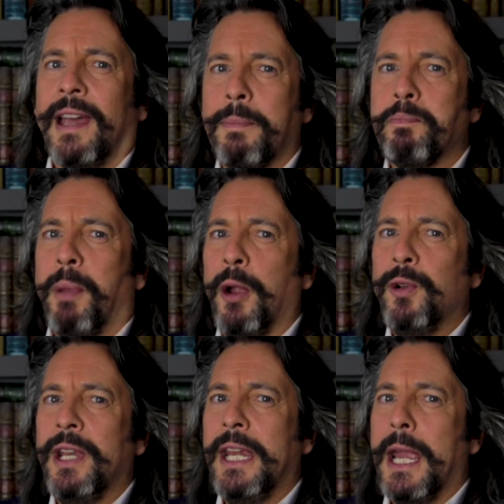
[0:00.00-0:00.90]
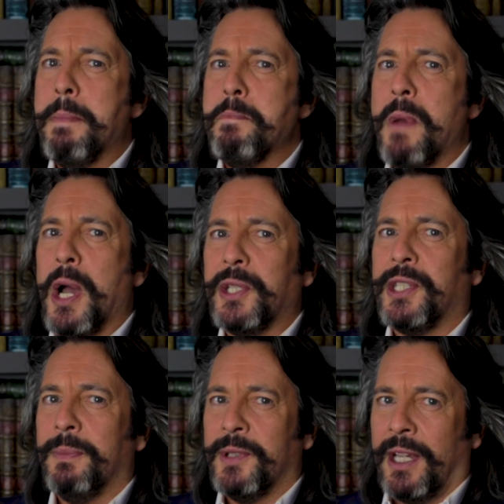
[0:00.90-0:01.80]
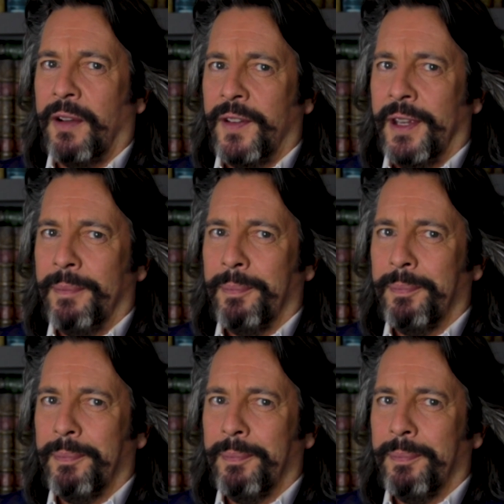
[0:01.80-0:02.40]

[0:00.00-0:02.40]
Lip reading: that Boney immersed himself in.